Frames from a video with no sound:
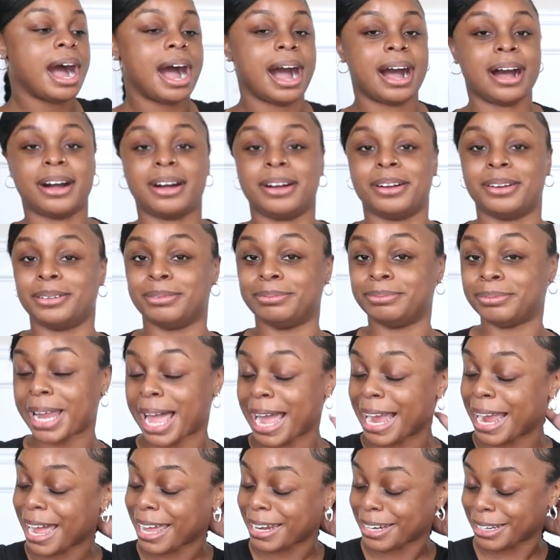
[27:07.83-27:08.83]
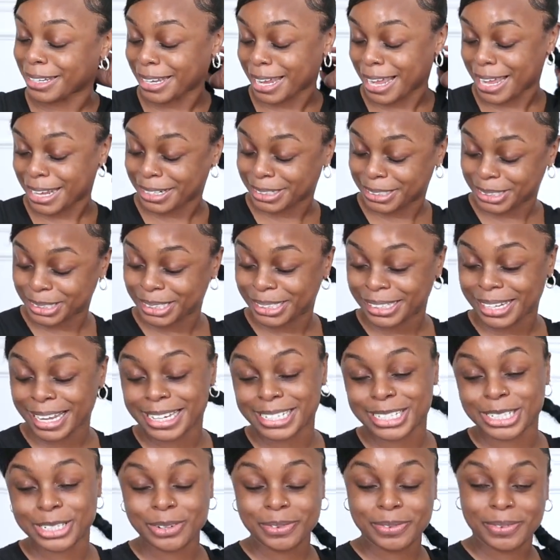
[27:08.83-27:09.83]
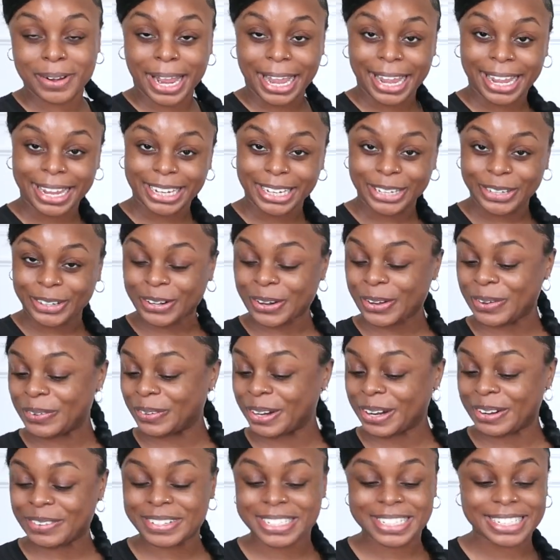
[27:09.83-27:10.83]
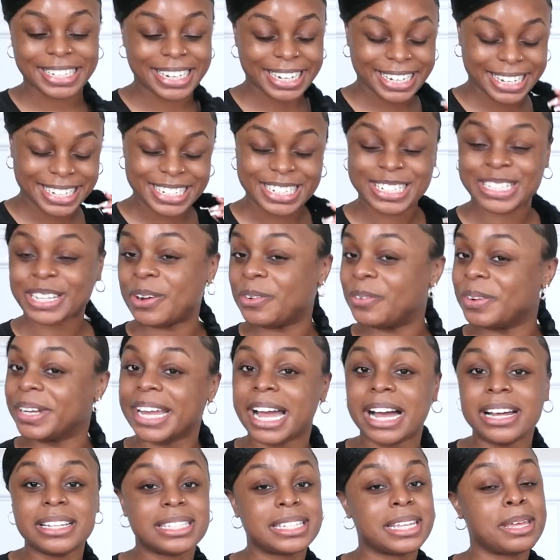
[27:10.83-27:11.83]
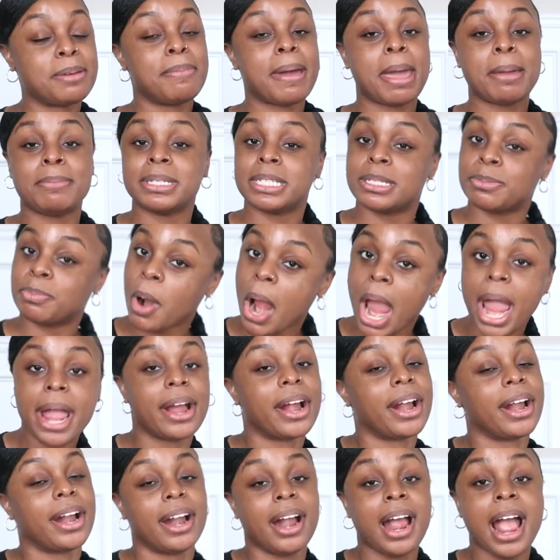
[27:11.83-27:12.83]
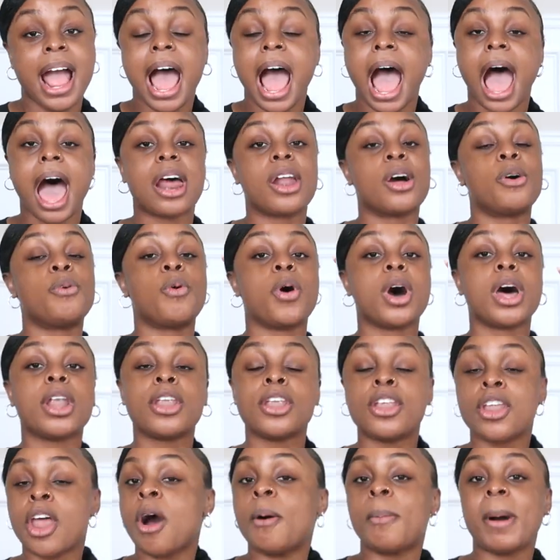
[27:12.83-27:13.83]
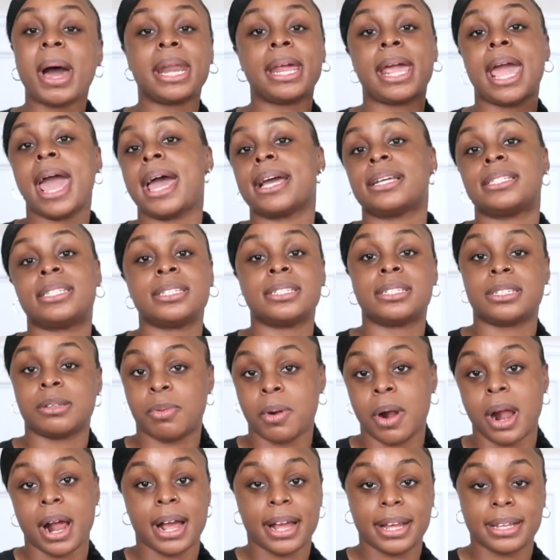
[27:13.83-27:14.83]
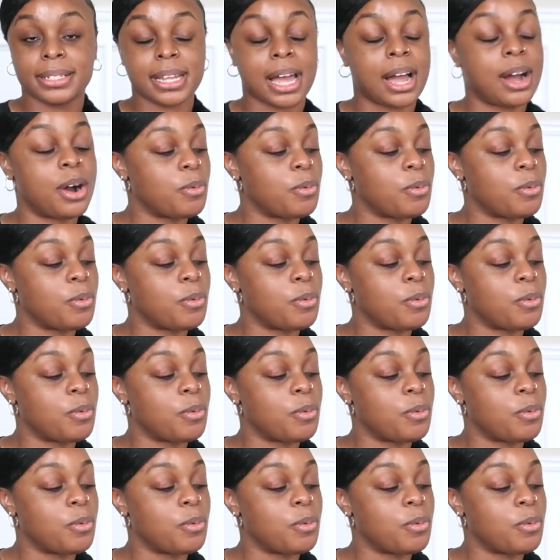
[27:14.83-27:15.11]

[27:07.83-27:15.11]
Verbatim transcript: Um, I got a lot of lingerie, you know what I'm saying? So when y'all see baby Springer, I don't want nobody acting surprised.